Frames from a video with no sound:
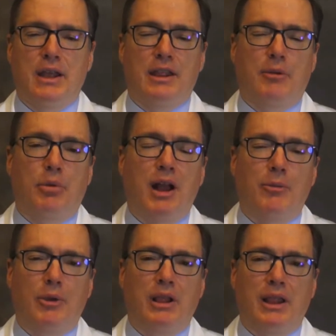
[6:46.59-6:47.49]
the problem
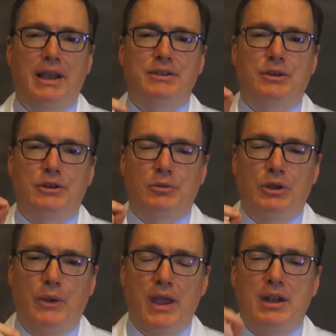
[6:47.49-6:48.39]
with the laser is when you
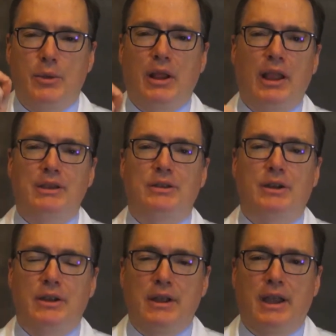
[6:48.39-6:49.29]
hit it with a laser,
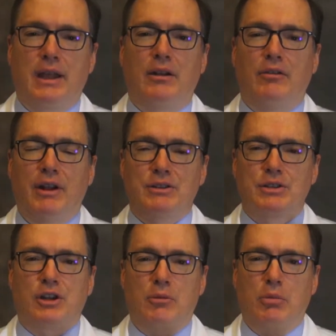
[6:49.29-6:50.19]
it'll eventually
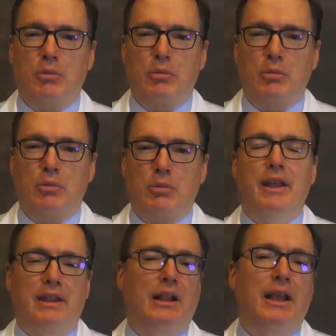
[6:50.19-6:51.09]
start bleeding, and
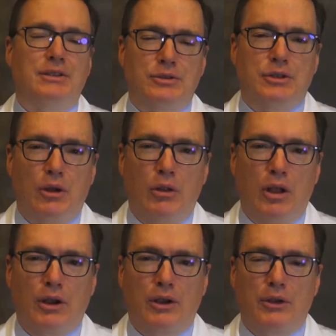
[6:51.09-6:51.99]
then the laser is no
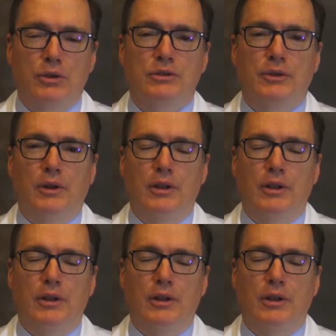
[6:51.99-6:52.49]
longer useful.